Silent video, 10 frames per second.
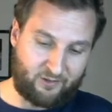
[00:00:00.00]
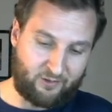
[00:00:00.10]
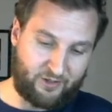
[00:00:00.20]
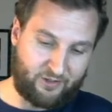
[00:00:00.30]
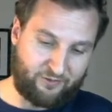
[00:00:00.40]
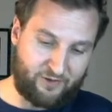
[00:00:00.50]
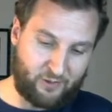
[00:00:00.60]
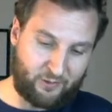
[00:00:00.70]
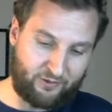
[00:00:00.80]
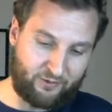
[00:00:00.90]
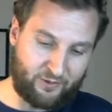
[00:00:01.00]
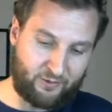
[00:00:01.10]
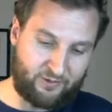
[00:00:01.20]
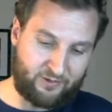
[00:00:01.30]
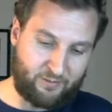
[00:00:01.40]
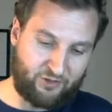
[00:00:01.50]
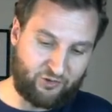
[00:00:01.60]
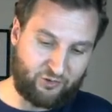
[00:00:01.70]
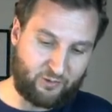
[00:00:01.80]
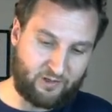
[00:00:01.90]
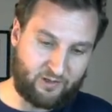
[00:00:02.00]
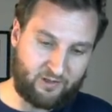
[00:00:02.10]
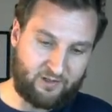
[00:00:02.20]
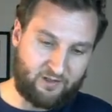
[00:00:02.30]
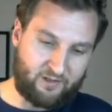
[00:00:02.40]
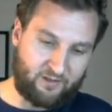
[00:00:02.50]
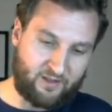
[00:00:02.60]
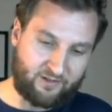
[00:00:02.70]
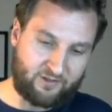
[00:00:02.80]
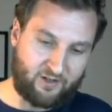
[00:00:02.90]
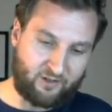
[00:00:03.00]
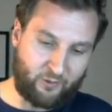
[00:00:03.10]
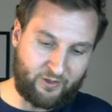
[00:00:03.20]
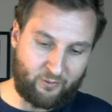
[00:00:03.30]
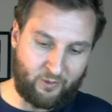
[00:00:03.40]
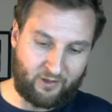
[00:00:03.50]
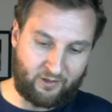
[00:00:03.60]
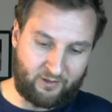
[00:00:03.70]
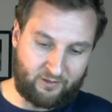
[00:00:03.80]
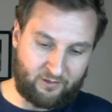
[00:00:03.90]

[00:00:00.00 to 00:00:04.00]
or, you know, follow it through to be sure that it's not going to work.